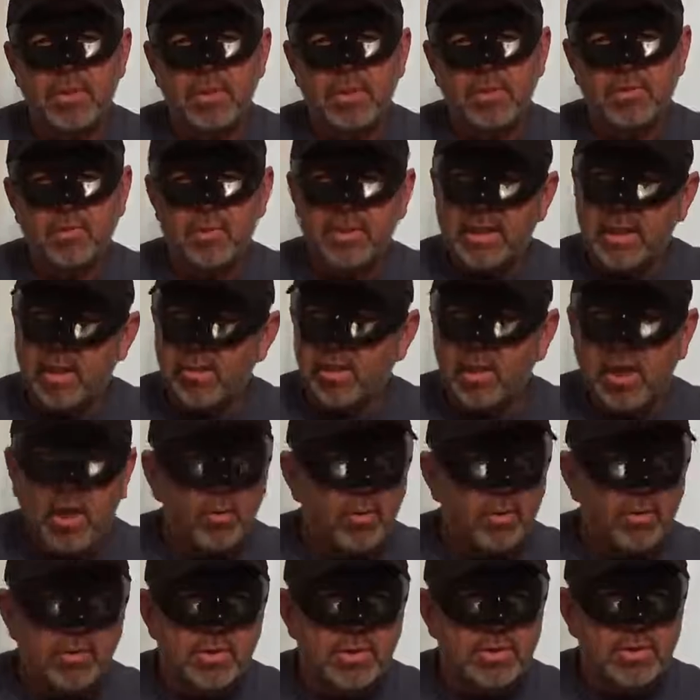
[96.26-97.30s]
So we get out of the
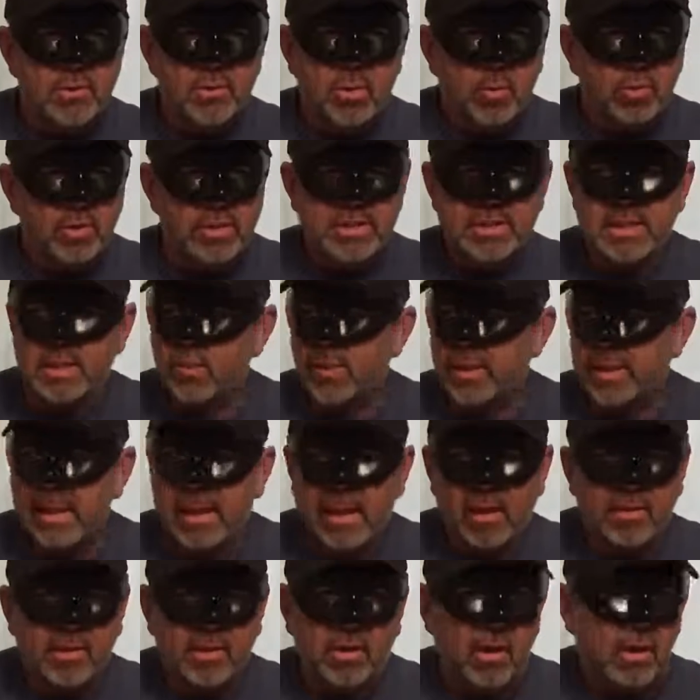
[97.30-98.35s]
car. This is what we see when we get
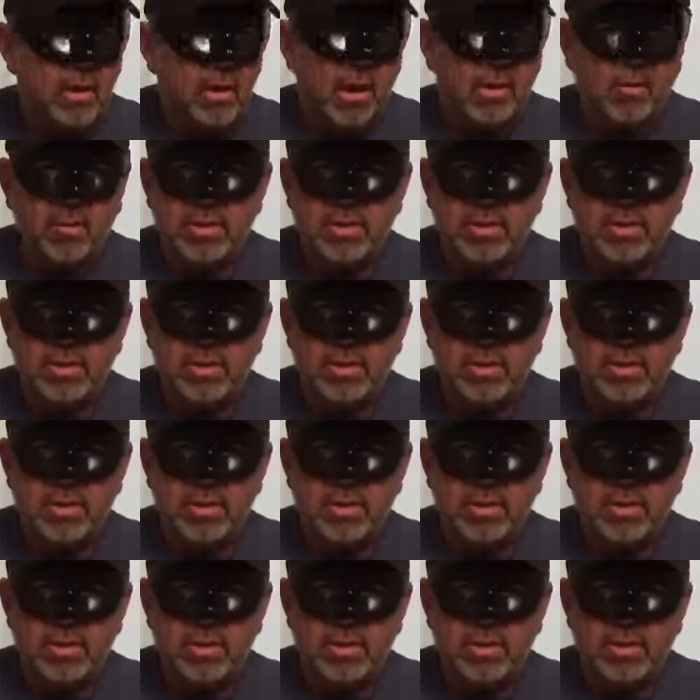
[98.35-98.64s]
out of the car,